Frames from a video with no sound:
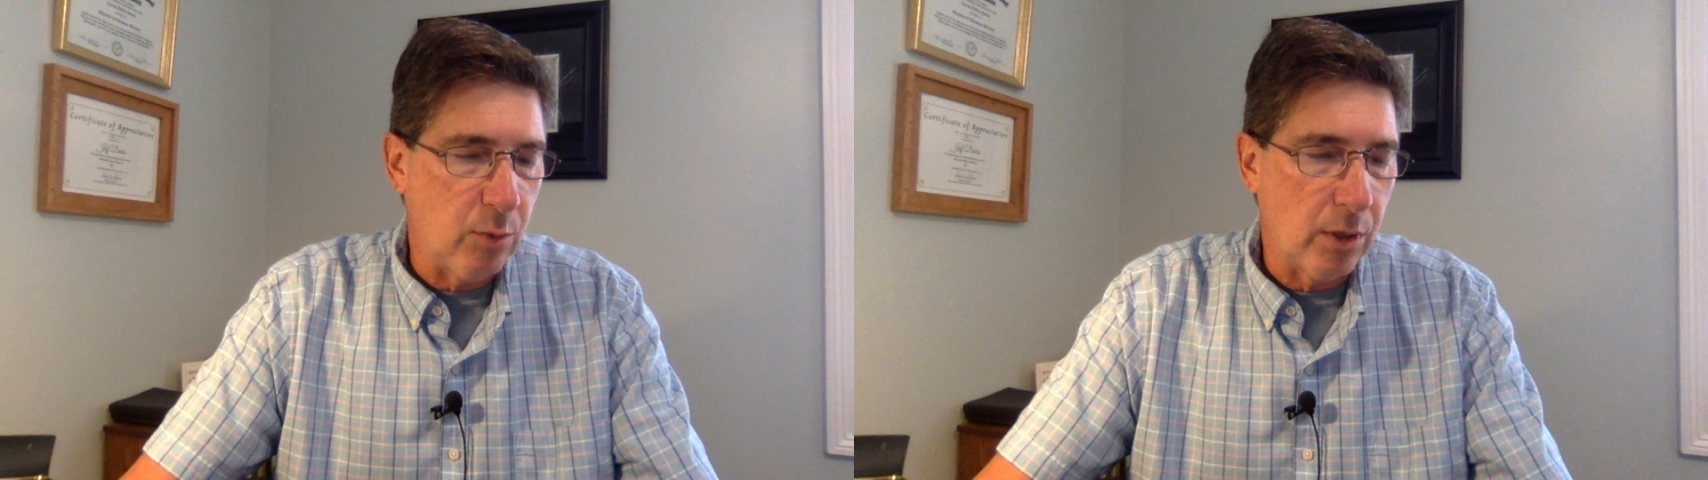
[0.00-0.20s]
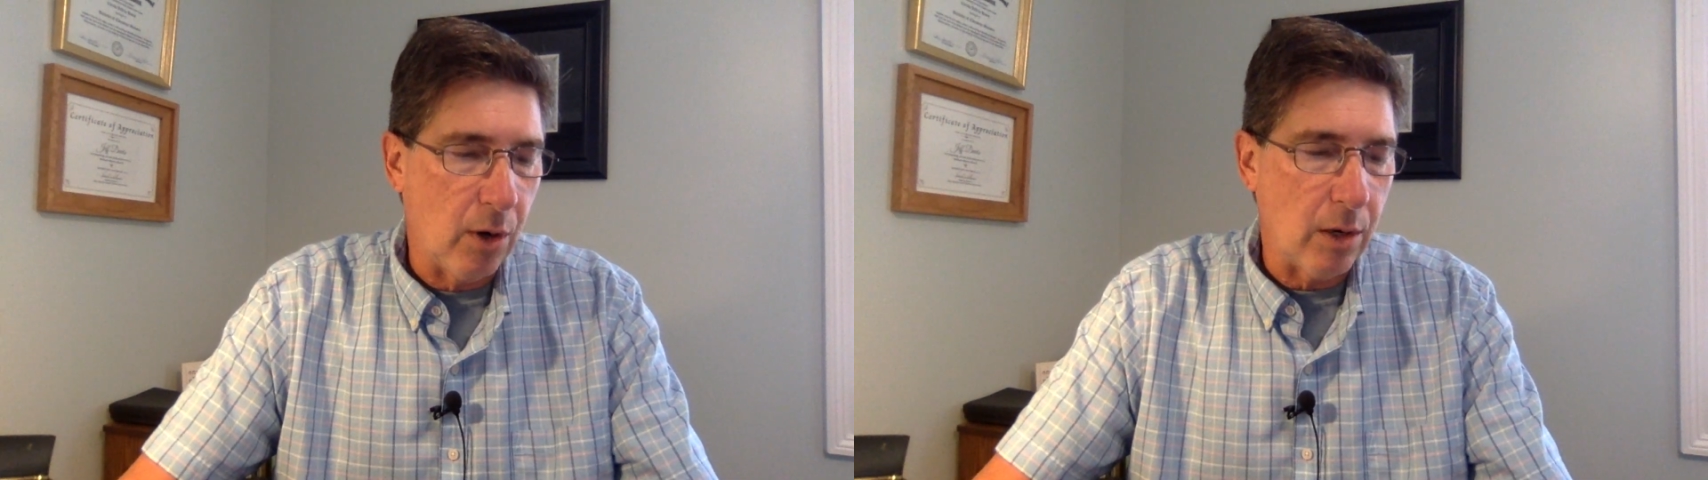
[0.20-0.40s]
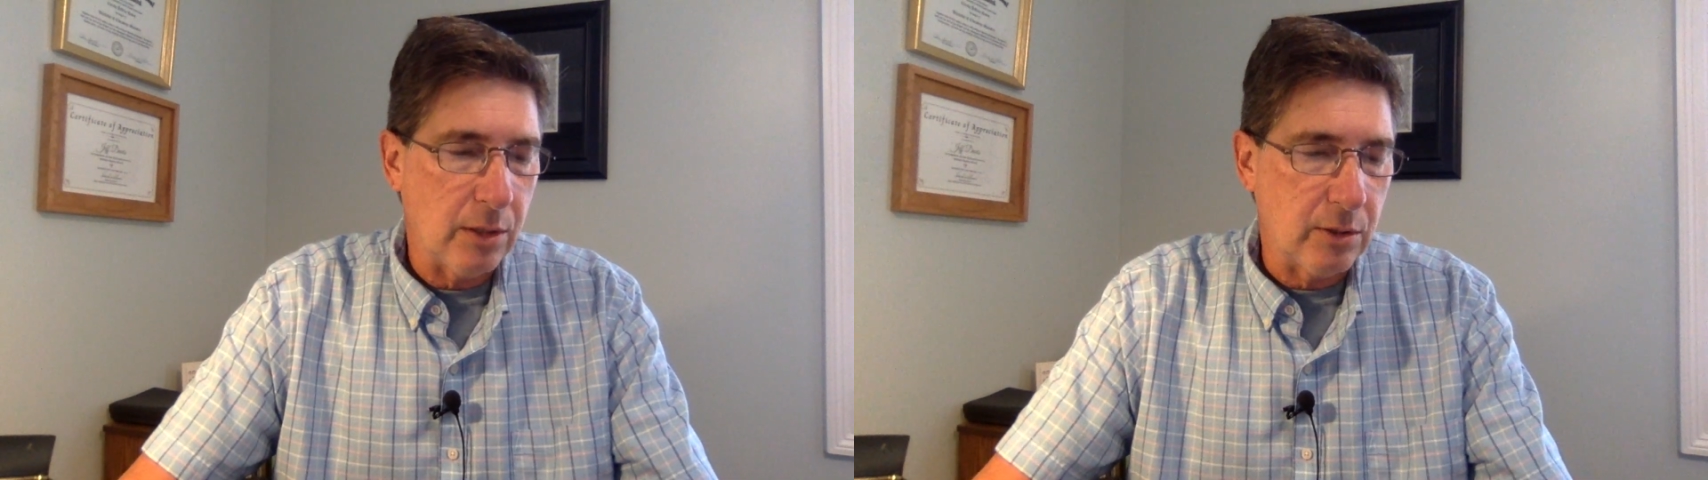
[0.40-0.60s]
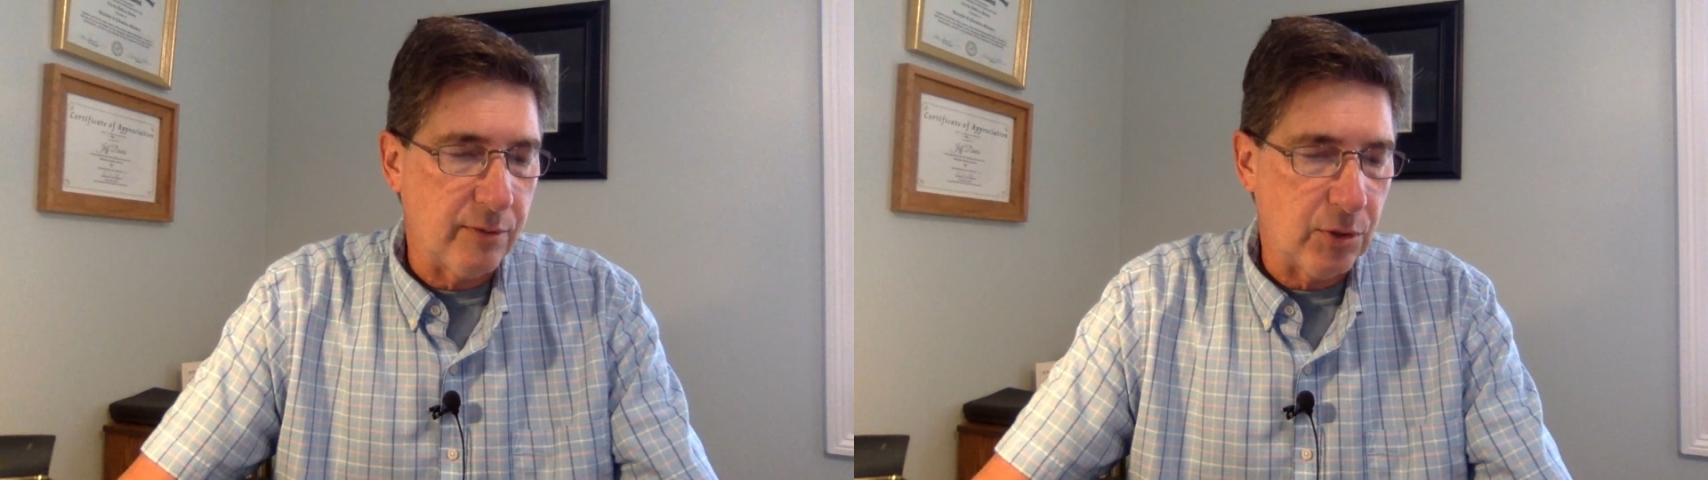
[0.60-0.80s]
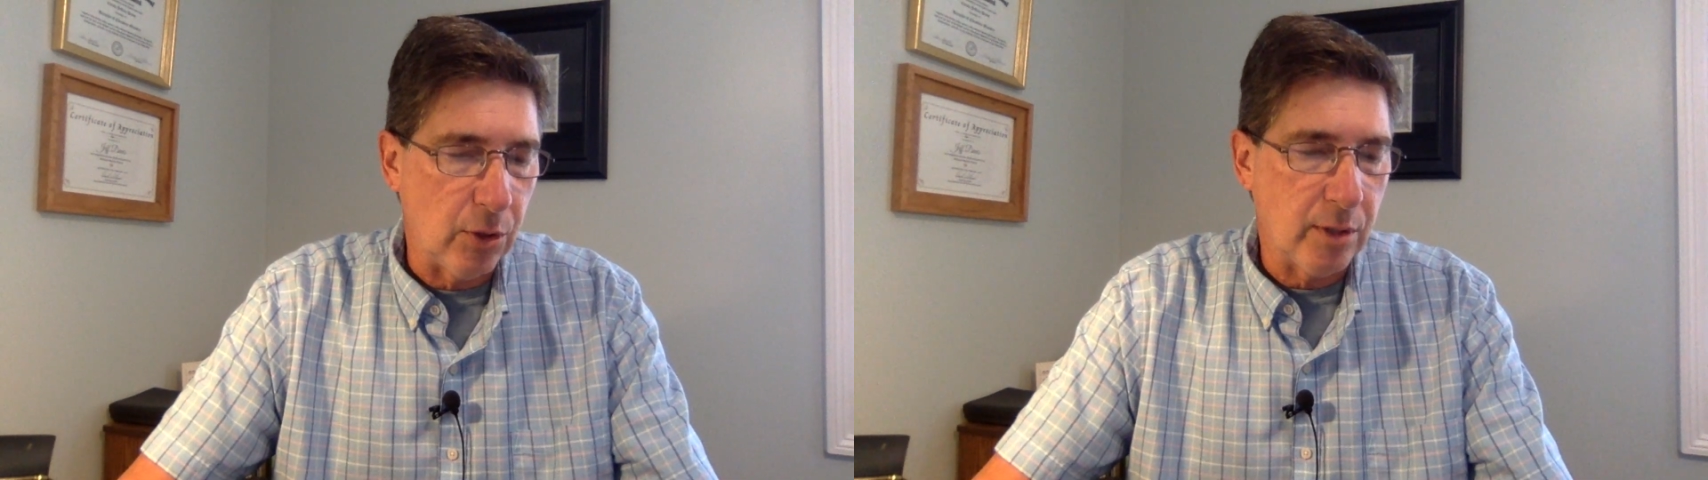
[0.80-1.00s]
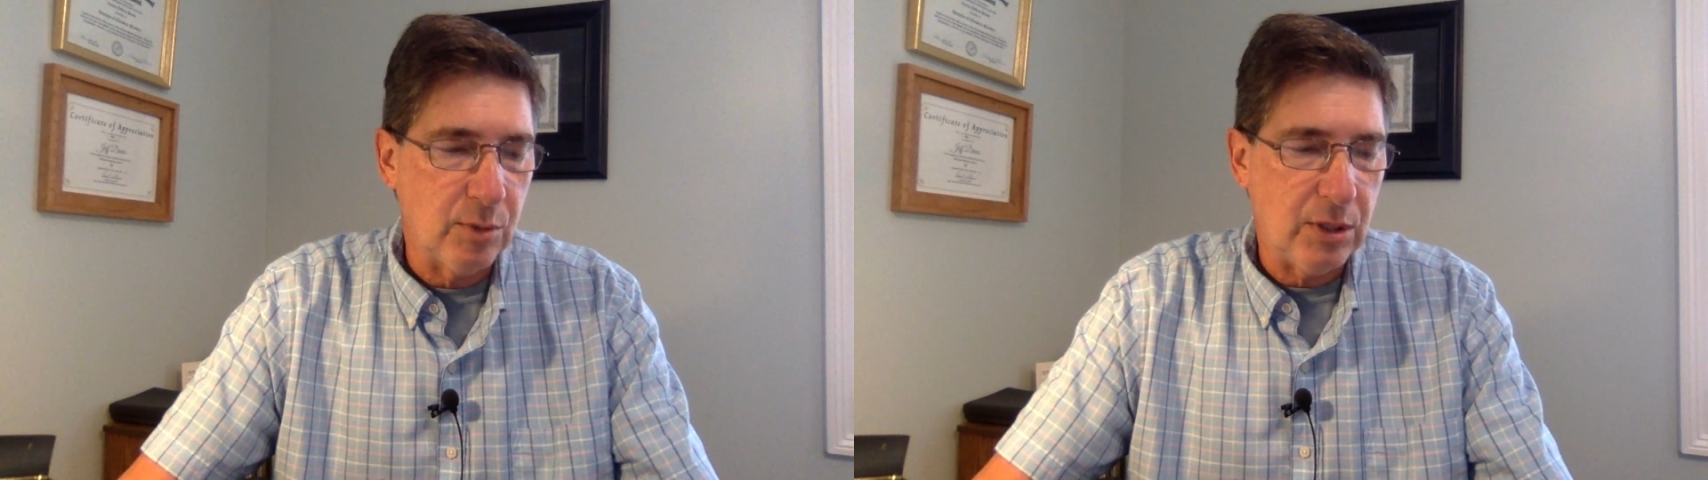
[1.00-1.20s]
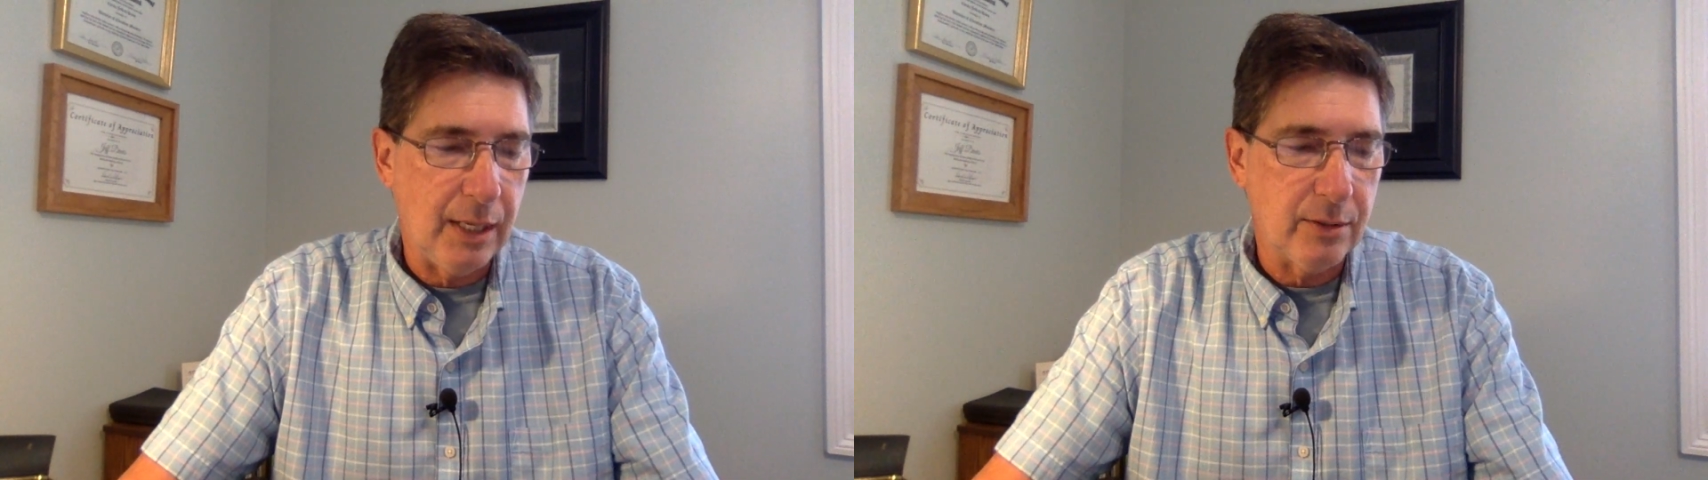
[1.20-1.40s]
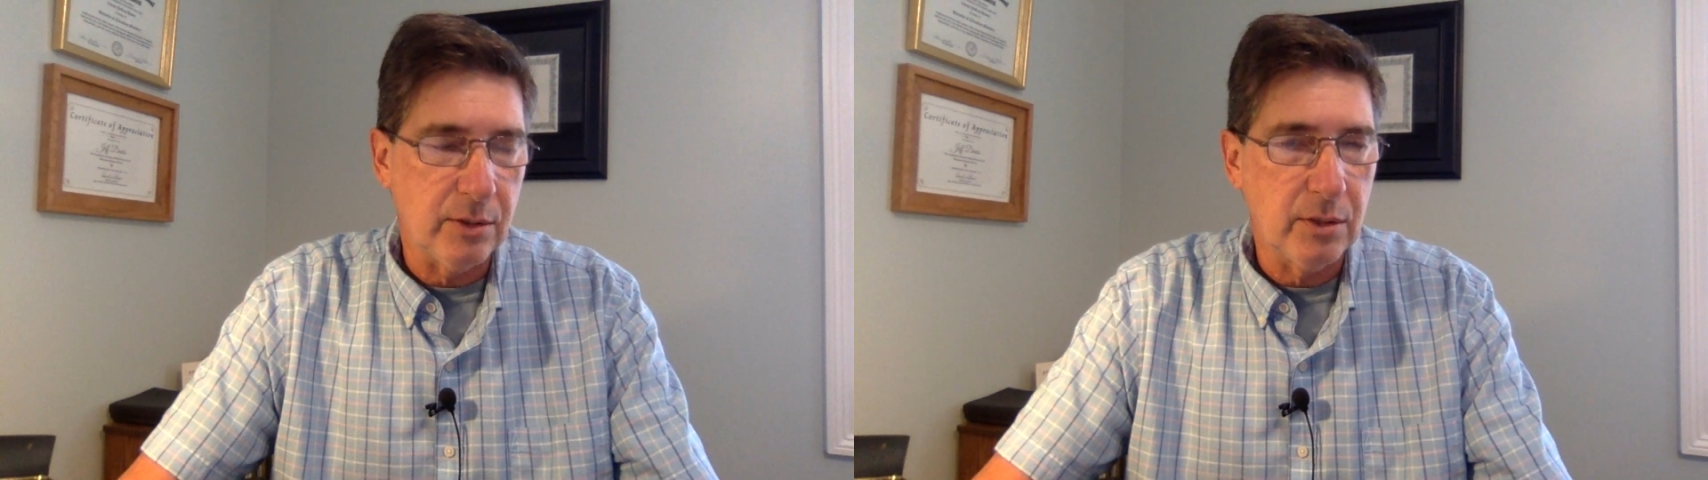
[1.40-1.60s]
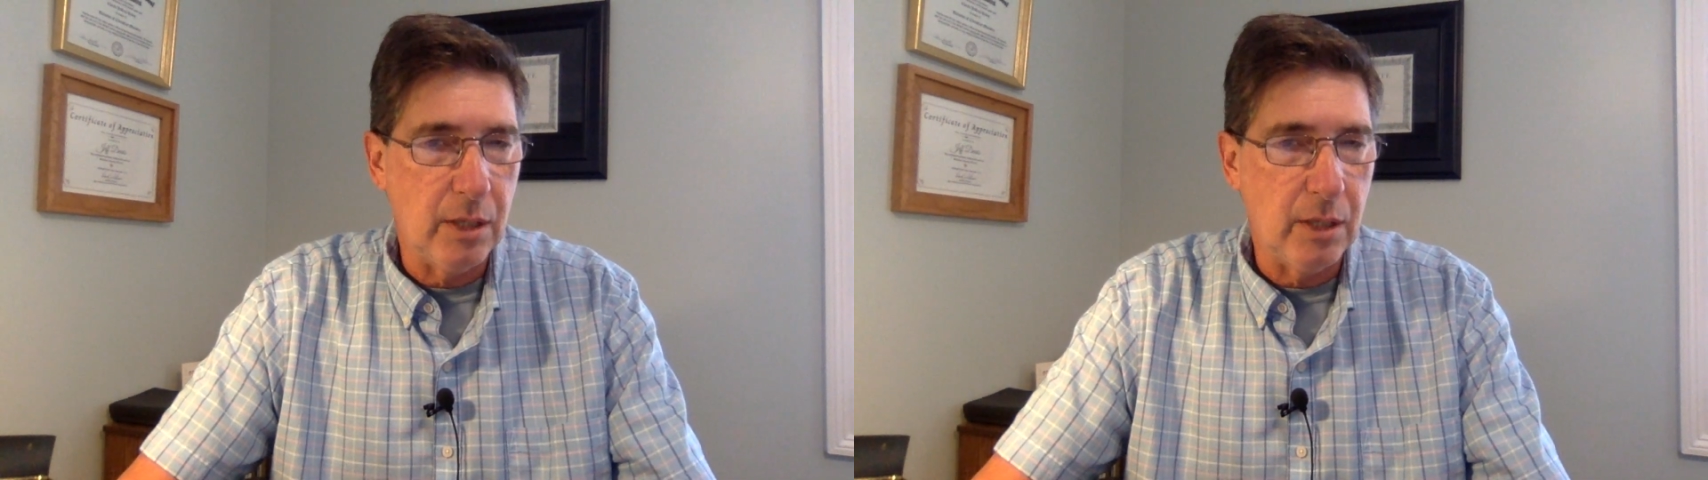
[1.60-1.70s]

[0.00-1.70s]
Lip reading: regardless of circumstances,